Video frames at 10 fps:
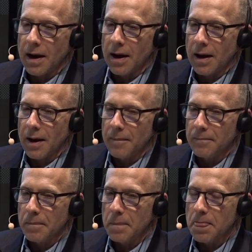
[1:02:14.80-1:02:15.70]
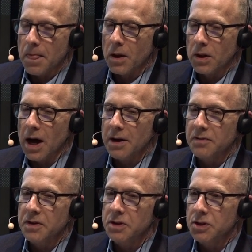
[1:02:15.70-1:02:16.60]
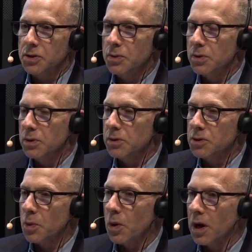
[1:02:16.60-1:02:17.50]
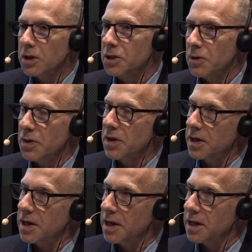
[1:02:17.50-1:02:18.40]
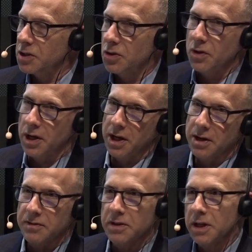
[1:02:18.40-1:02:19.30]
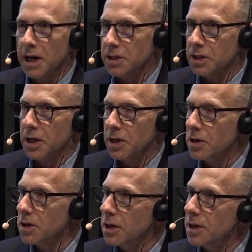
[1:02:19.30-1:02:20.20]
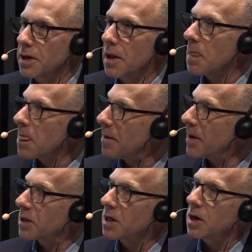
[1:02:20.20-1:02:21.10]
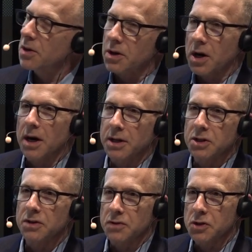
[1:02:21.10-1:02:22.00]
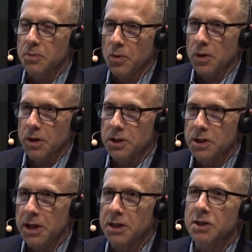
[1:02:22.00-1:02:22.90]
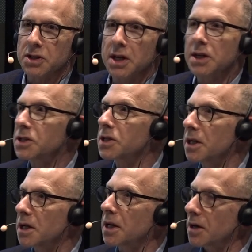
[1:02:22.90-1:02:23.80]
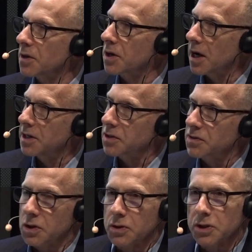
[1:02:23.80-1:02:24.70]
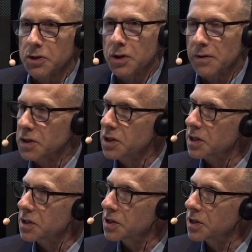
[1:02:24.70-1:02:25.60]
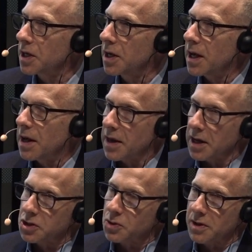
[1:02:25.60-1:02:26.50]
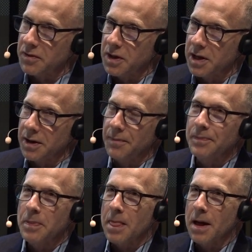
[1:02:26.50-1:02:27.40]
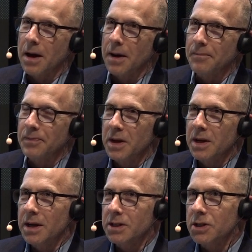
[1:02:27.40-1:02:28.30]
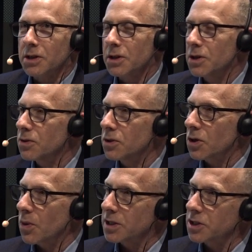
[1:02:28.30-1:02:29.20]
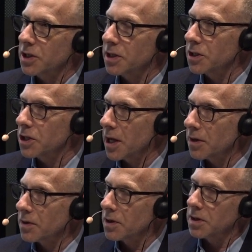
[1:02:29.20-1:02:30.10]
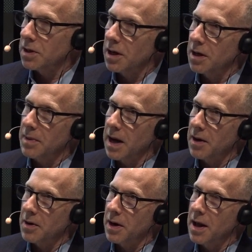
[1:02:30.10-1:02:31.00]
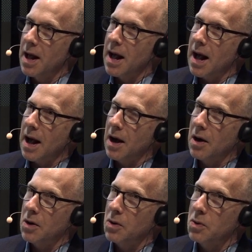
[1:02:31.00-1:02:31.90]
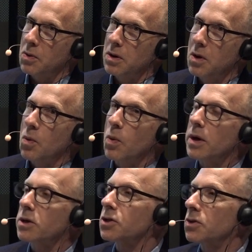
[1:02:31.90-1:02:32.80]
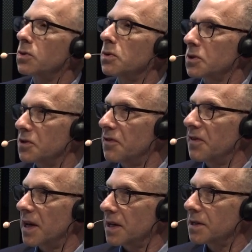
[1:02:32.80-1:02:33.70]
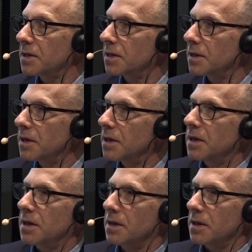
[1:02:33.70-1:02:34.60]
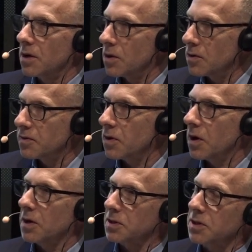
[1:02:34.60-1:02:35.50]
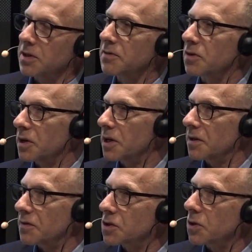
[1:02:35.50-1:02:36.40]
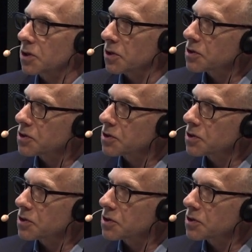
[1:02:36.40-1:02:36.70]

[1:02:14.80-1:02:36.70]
Um, a lot of these schools were also thinking as creatively as they could about the other kinds of supports that these kids needed, other kinds of social services, and that sort of thing. Um, it's a huge question in general about how where schools fit in the overall delivery of social